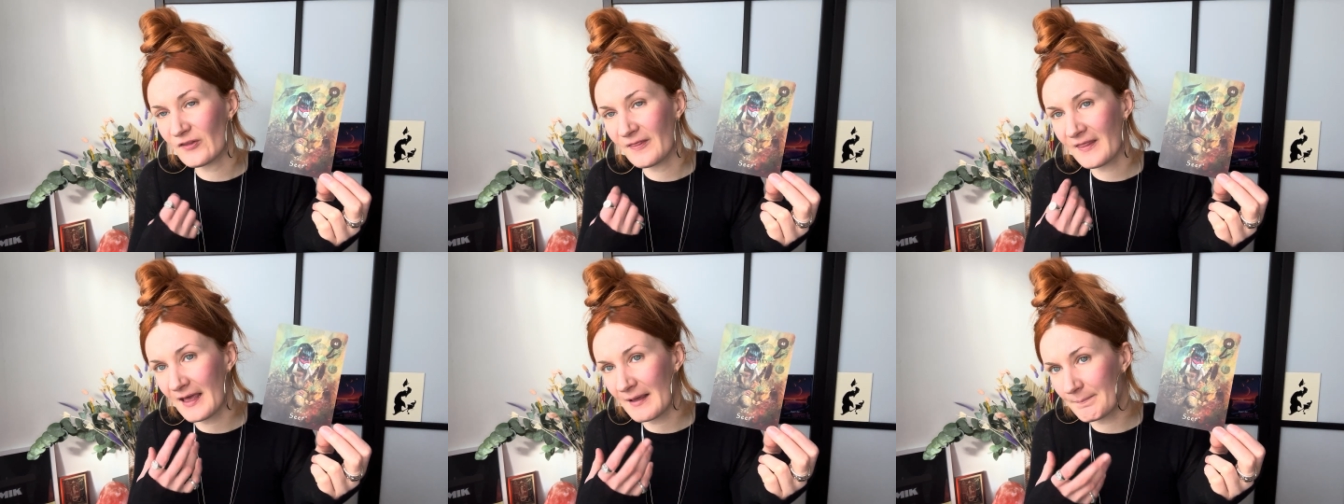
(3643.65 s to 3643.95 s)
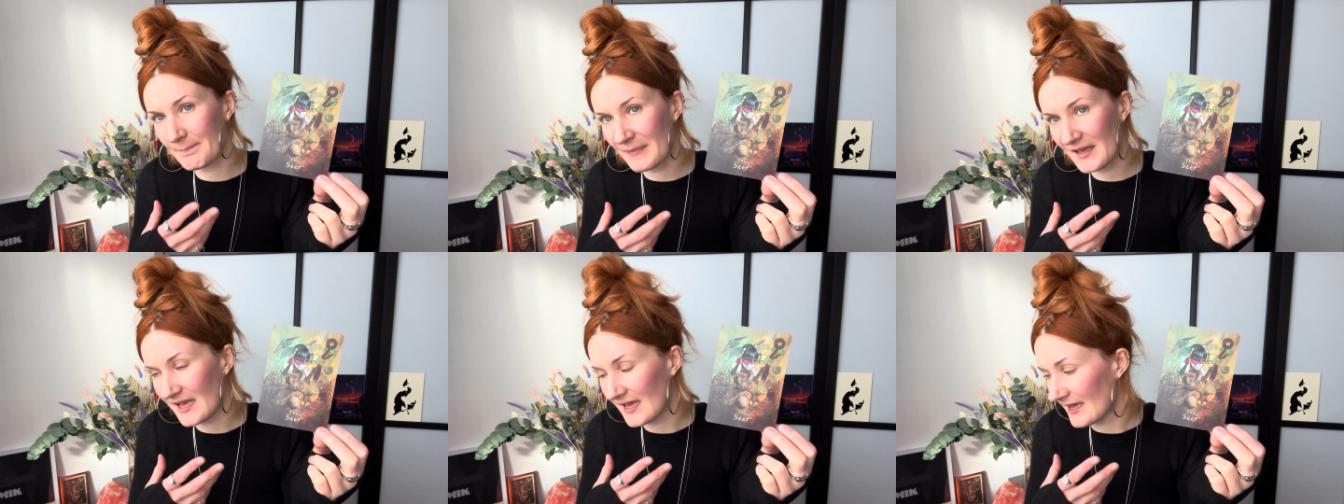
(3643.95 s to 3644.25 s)
their
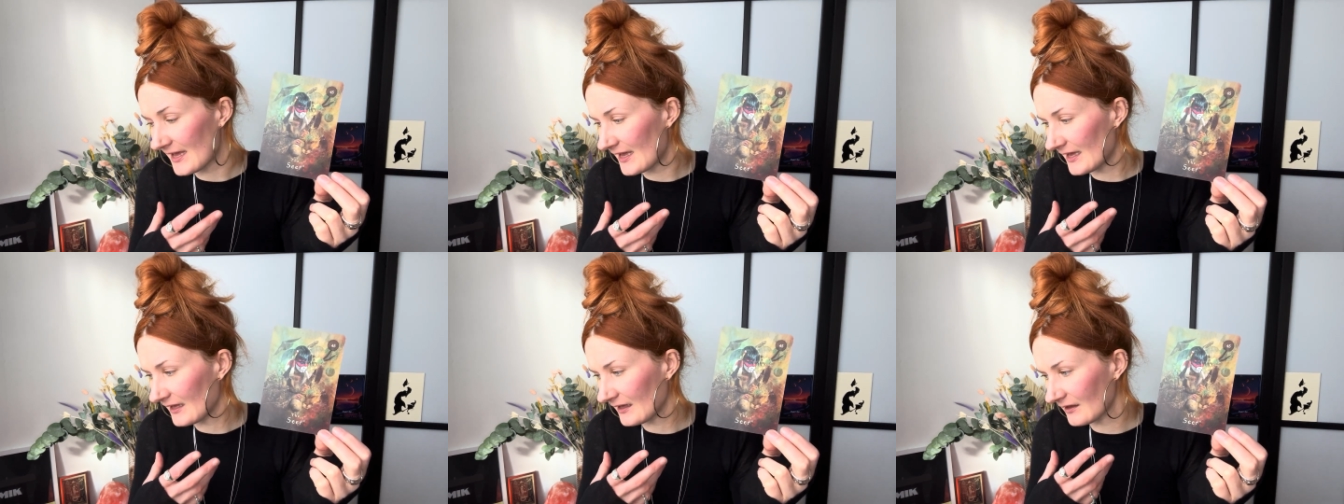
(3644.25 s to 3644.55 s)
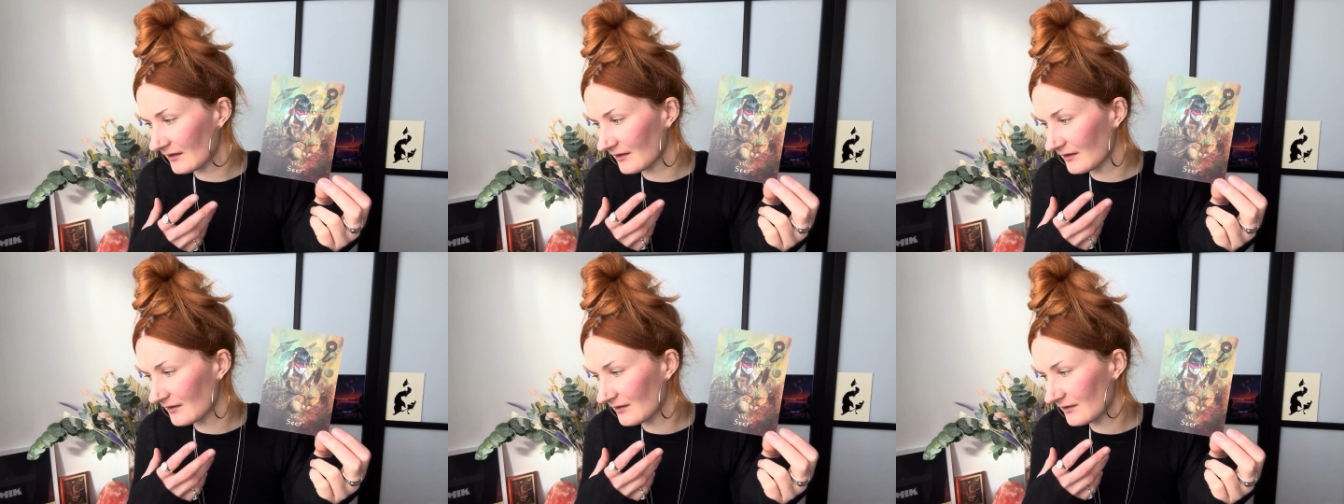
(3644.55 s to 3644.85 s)

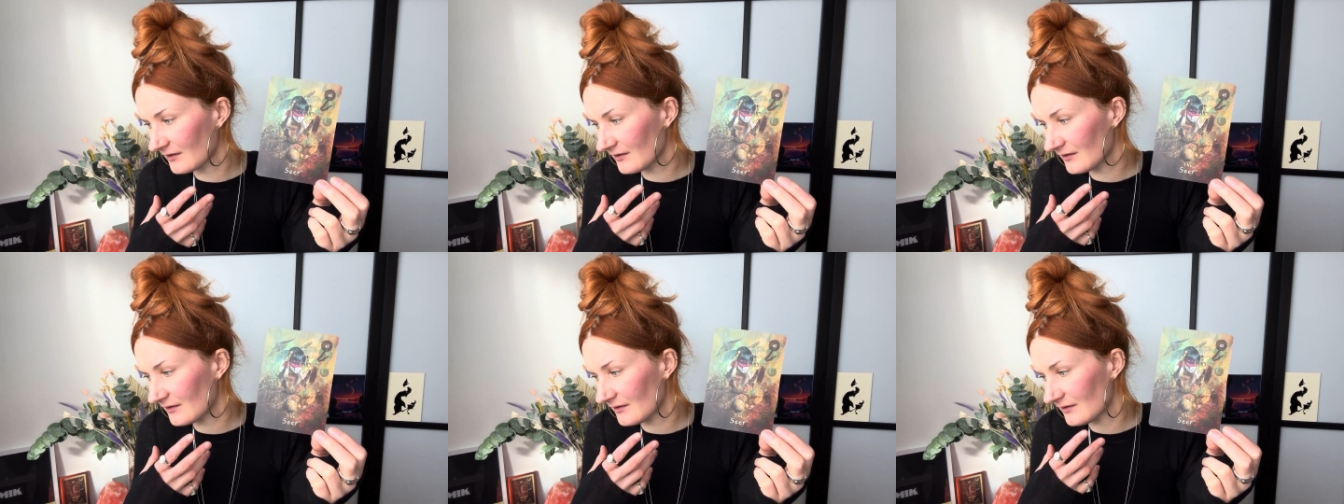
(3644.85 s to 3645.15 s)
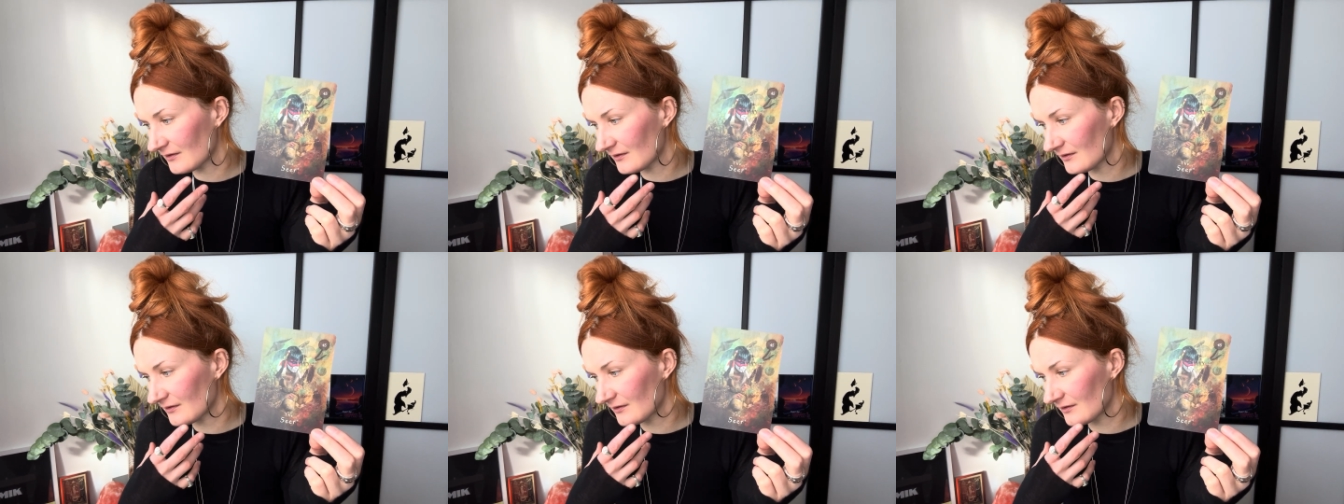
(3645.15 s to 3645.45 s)
being,
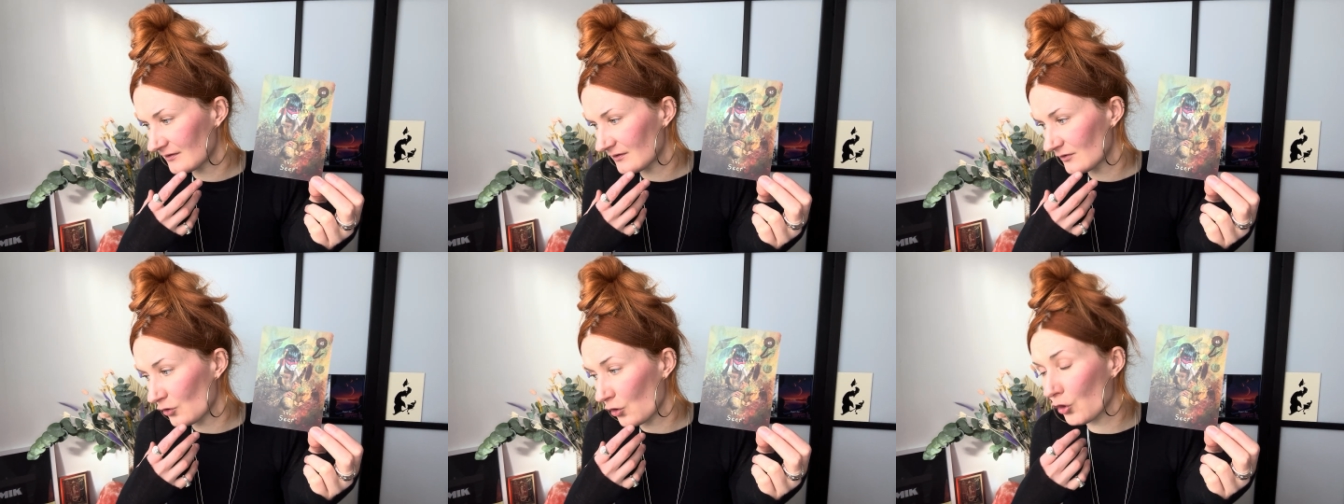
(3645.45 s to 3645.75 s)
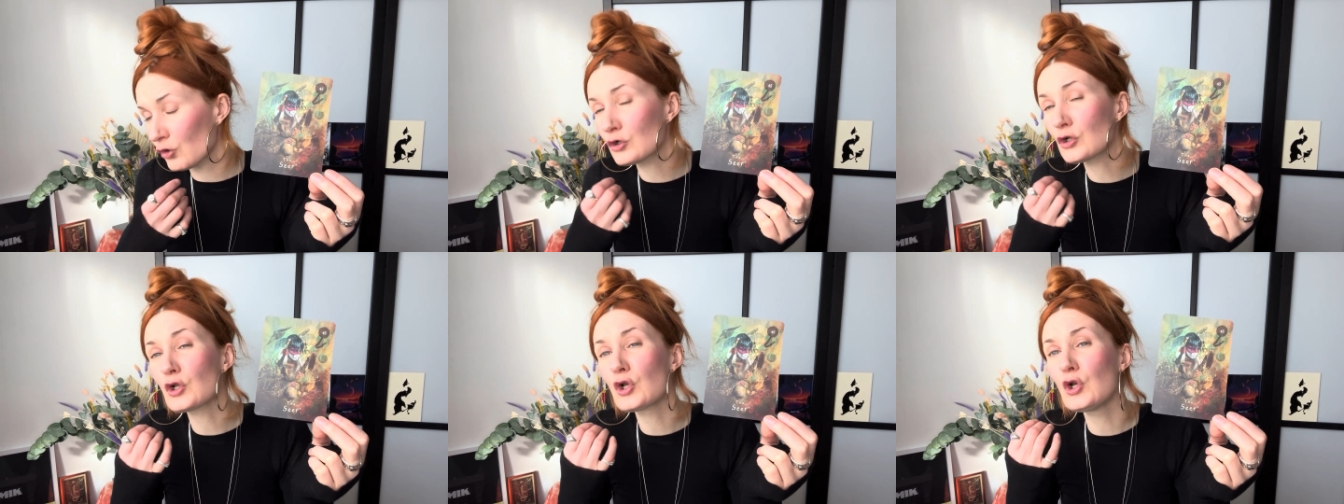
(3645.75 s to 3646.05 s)

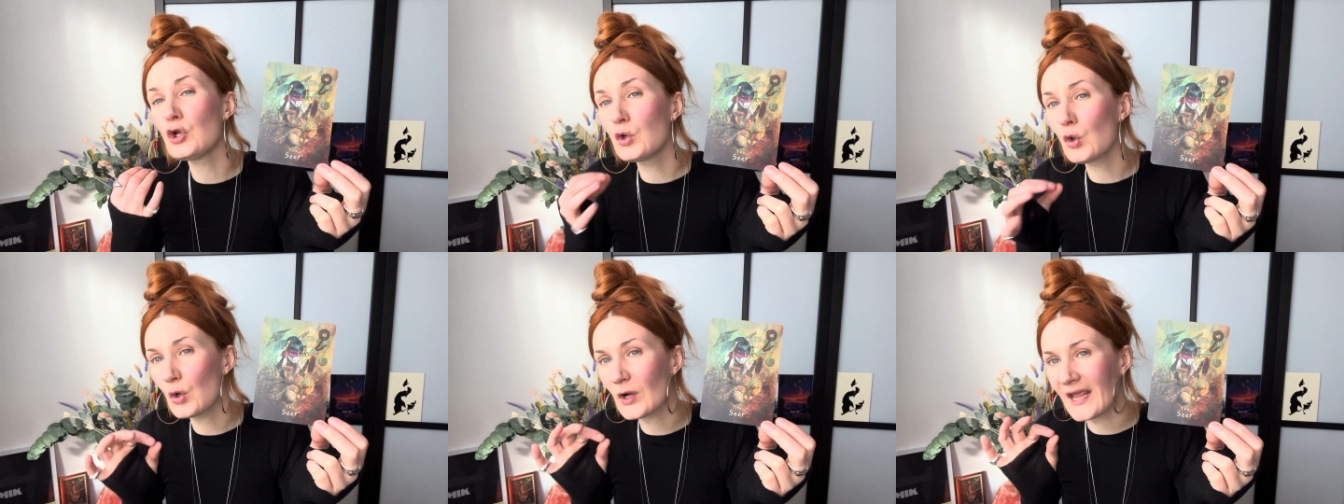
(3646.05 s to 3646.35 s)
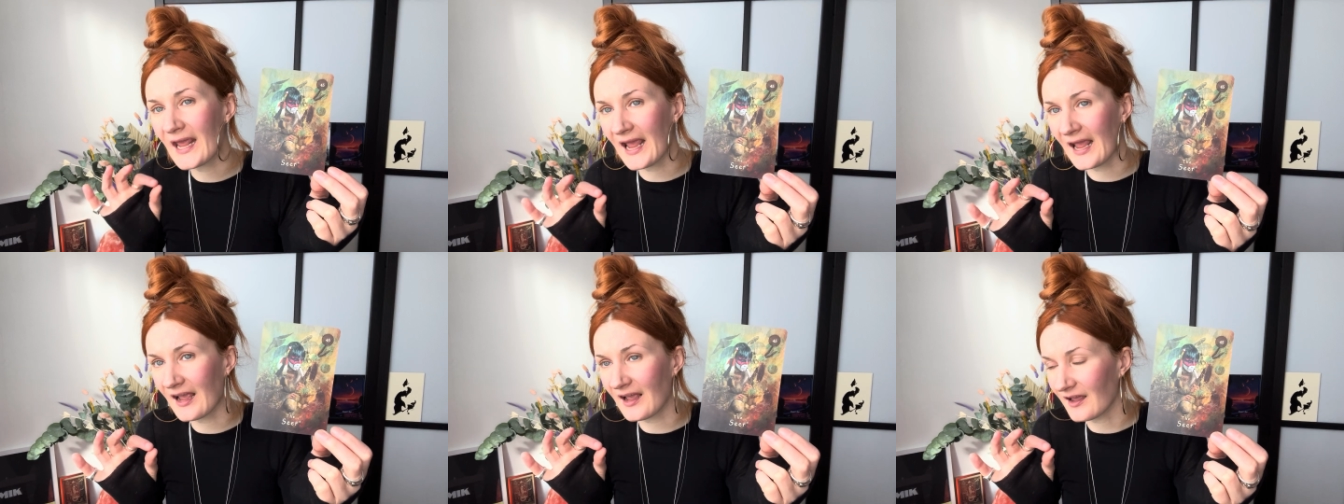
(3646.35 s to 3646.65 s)
on
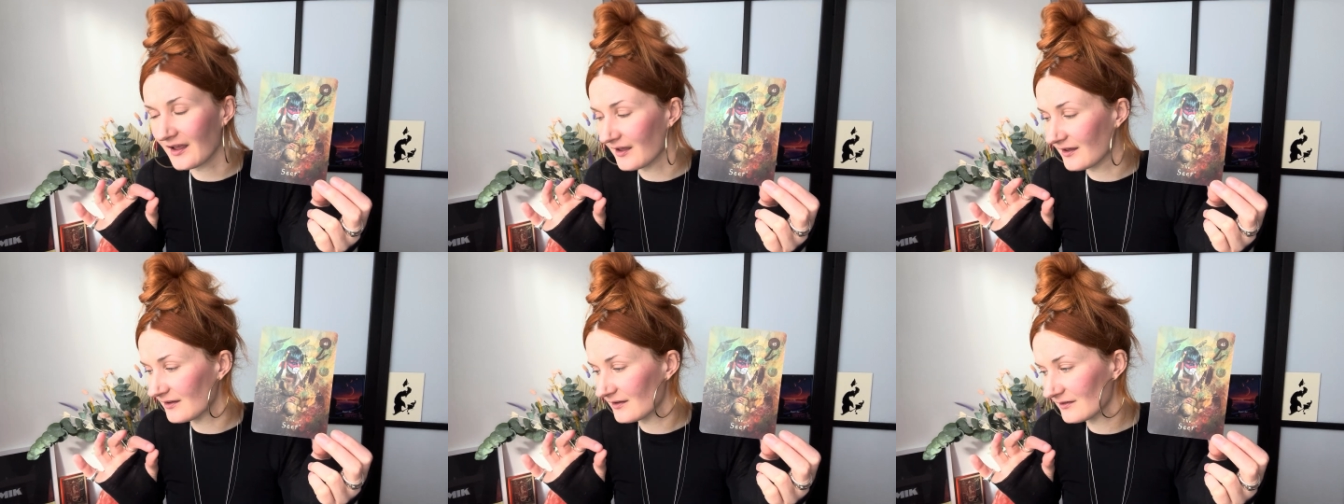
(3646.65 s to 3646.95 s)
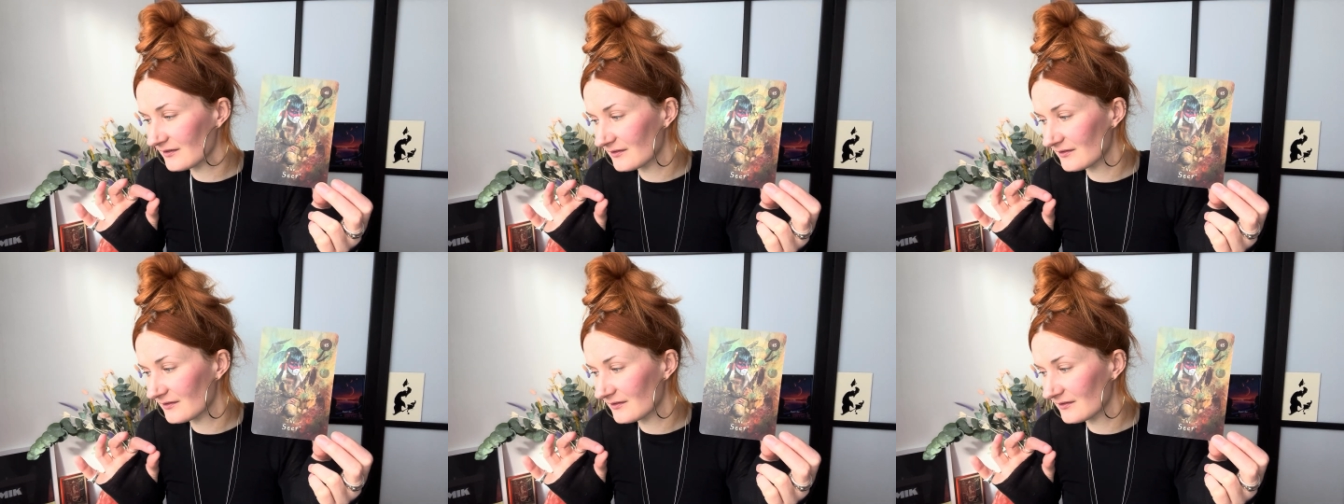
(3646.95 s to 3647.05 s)
looking,